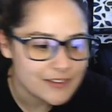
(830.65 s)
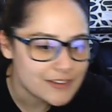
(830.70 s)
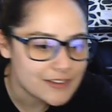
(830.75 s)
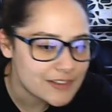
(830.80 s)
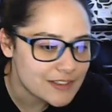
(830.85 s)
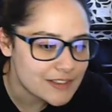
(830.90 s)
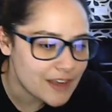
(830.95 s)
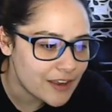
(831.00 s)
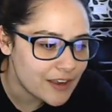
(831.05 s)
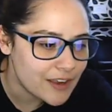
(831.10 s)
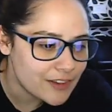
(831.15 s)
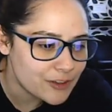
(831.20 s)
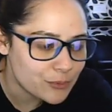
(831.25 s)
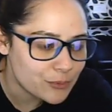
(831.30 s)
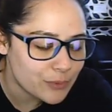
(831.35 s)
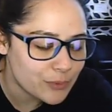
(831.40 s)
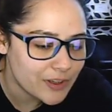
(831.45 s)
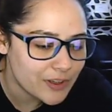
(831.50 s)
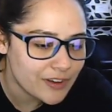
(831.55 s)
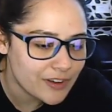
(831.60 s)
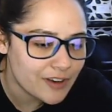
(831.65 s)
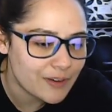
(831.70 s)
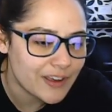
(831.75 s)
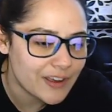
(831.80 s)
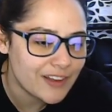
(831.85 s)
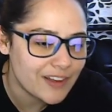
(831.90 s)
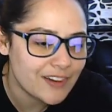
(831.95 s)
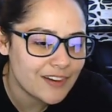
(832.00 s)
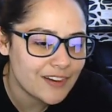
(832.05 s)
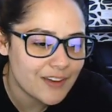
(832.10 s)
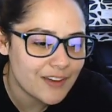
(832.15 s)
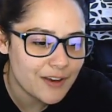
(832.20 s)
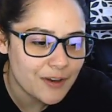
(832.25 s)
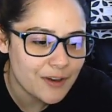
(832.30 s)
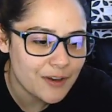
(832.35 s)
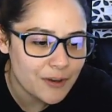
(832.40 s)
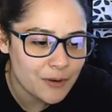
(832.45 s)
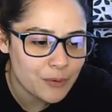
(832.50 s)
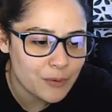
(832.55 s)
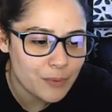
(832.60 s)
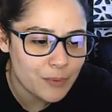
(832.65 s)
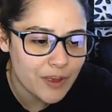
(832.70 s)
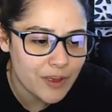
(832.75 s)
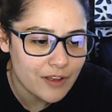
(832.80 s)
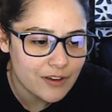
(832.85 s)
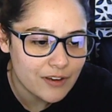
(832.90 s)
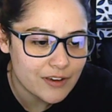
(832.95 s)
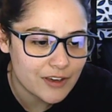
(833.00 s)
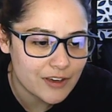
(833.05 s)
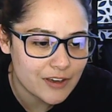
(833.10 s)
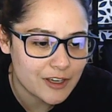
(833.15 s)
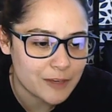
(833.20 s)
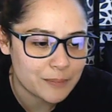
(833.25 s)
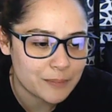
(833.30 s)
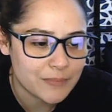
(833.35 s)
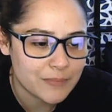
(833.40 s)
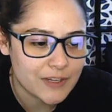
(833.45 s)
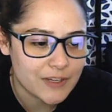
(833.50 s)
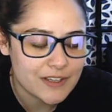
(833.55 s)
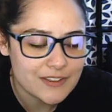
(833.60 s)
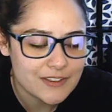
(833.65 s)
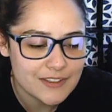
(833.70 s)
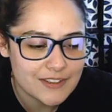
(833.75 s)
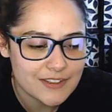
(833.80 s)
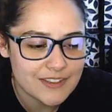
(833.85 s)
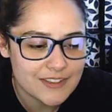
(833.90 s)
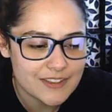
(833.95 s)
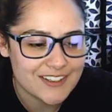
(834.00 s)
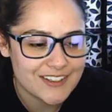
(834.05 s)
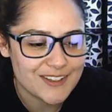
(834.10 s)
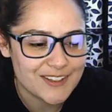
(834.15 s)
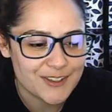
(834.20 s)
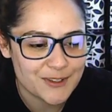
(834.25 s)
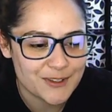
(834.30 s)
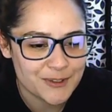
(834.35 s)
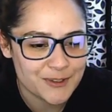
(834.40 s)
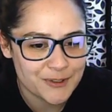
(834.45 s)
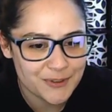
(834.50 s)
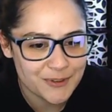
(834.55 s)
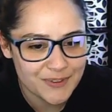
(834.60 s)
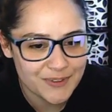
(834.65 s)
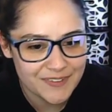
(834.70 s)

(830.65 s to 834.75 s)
Silent Willow, hello, welcome. Nice to see you.